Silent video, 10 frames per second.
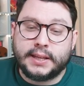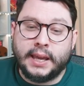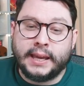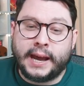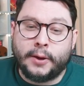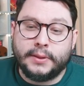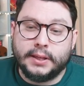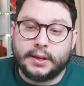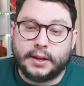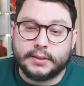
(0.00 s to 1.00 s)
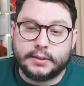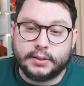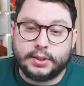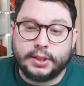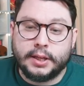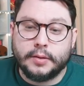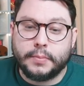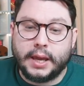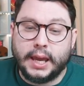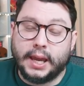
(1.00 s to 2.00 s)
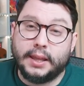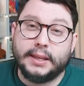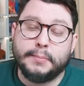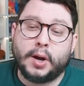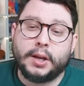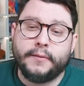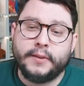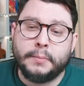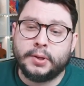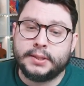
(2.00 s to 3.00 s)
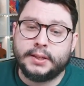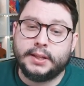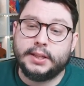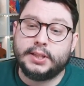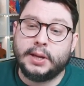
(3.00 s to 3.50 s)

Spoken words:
take out the cost to ship and the market fee percentage,